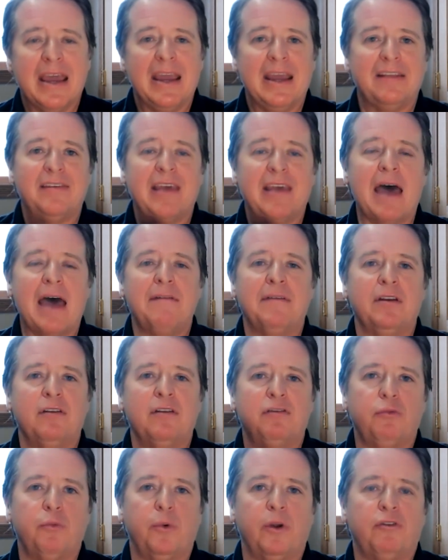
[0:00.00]
it's having
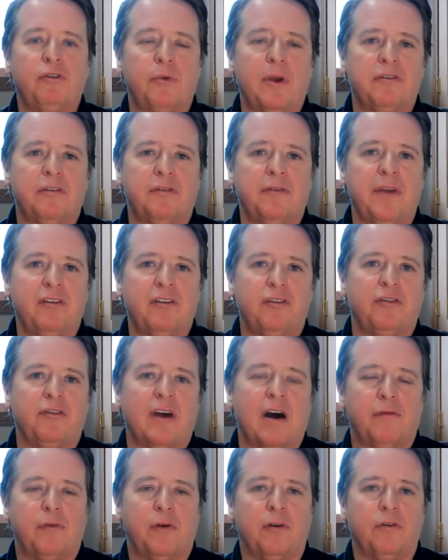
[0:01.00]
to switch reservation
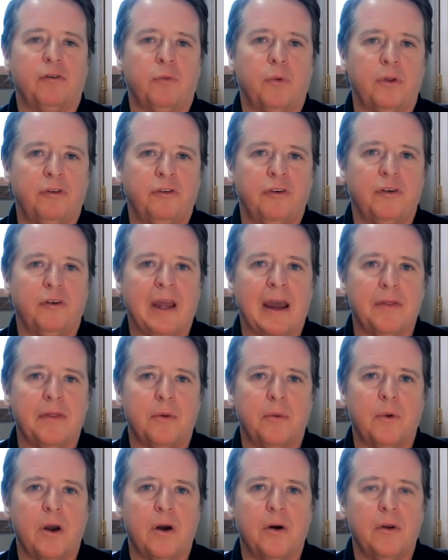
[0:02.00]
softwares once you're down
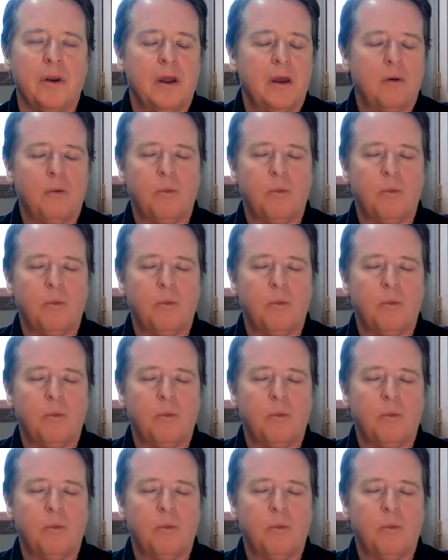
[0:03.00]
the road.